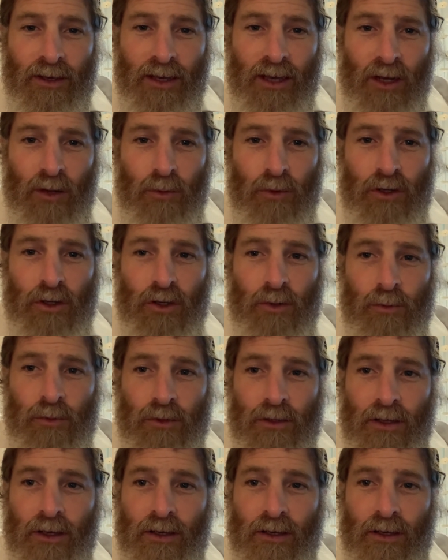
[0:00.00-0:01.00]
and it becomes
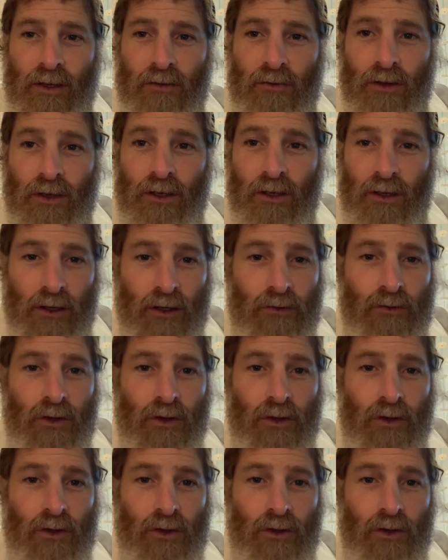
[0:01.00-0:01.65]
day again, Vayer